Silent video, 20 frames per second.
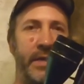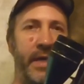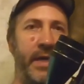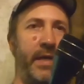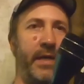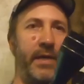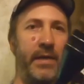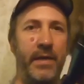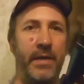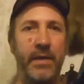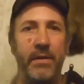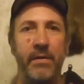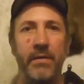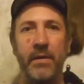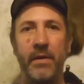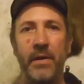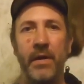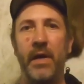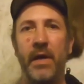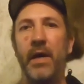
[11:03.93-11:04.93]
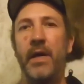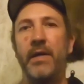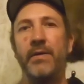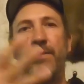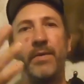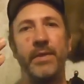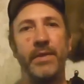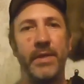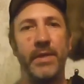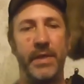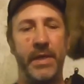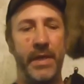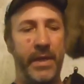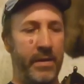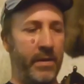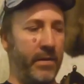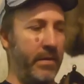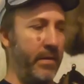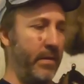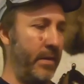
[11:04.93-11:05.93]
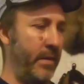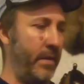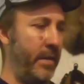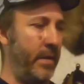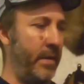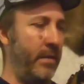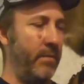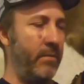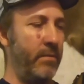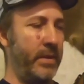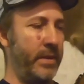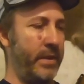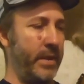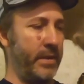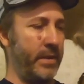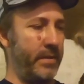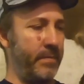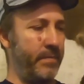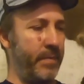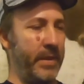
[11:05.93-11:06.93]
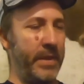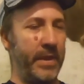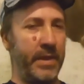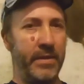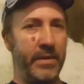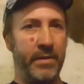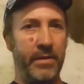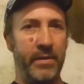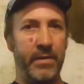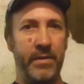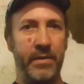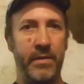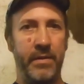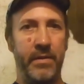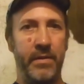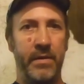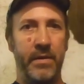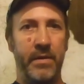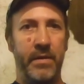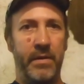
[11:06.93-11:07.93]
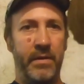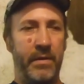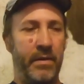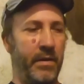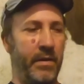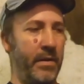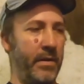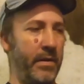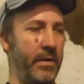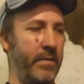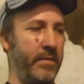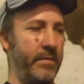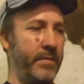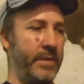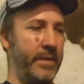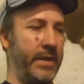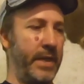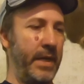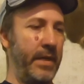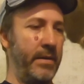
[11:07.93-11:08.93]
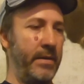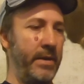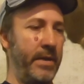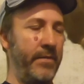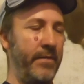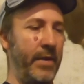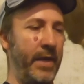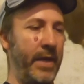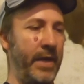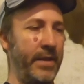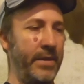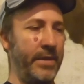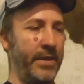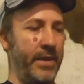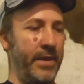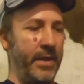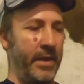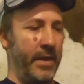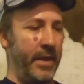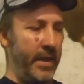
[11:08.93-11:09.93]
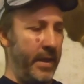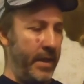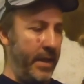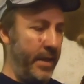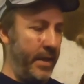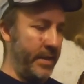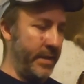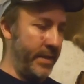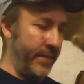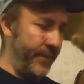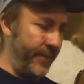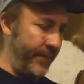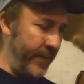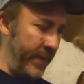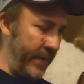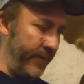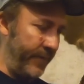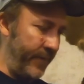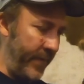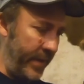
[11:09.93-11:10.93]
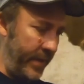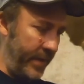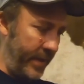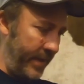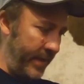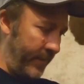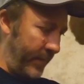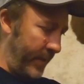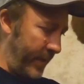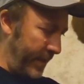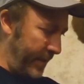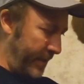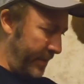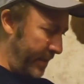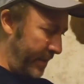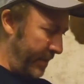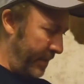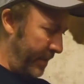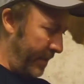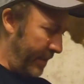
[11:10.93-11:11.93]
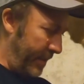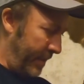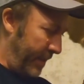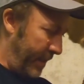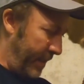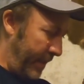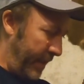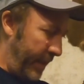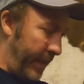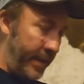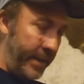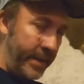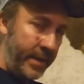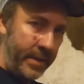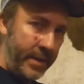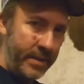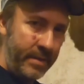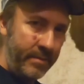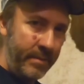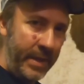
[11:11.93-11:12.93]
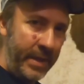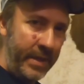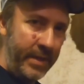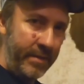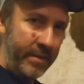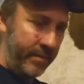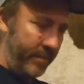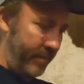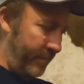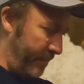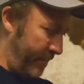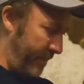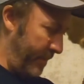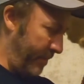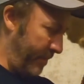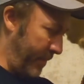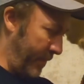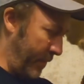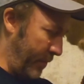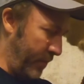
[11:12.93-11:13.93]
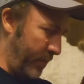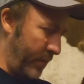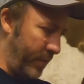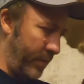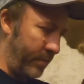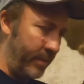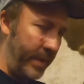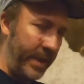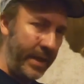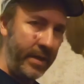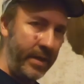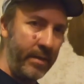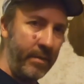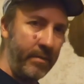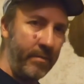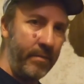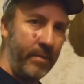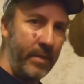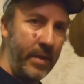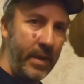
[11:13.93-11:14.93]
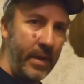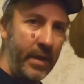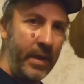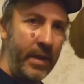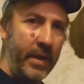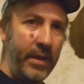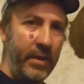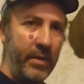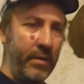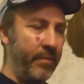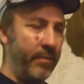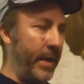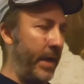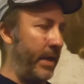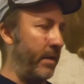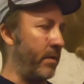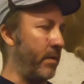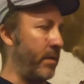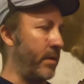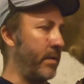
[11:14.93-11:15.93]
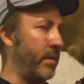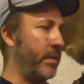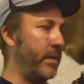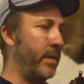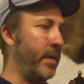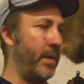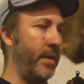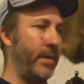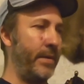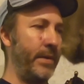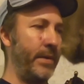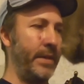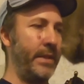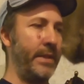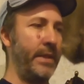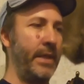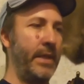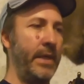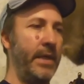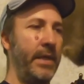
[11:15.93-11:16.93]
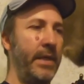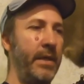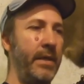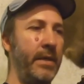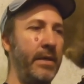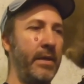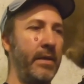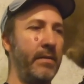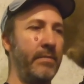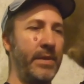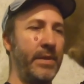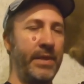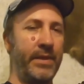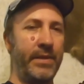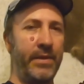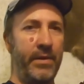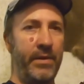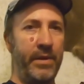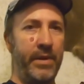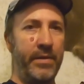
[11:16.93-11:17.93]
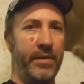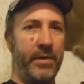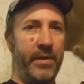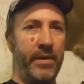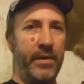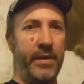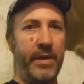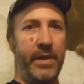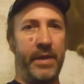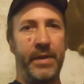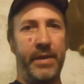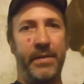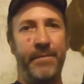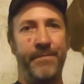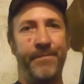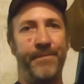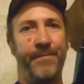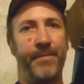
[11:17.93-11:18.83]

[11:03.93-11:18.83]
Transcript: second deer, hundreds of deer with this particular style lever action. And it's a very fun lever action, and it is a medium bore or medium, you know, power cartridge. It comes in 30-30,